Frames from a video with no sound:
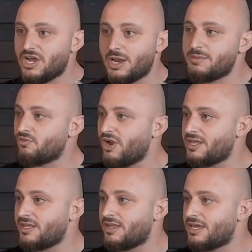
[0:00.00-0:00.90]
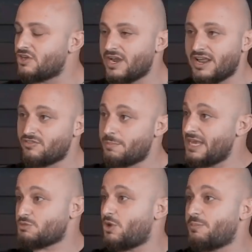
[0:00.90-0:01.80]
you got to be ready. Like, you got to have the
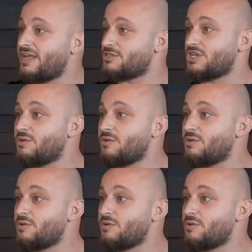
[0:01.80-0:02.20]
baseball bat,